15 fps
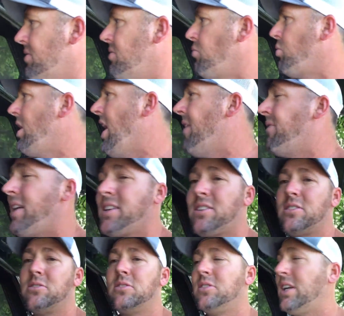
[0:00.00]
we have like
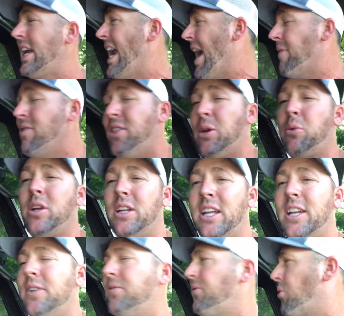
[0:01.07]
everything we
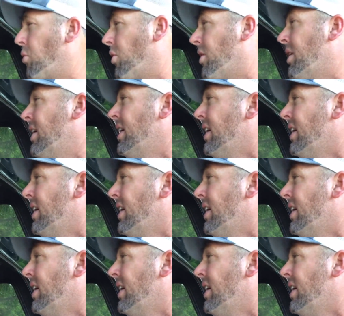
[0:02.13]
need for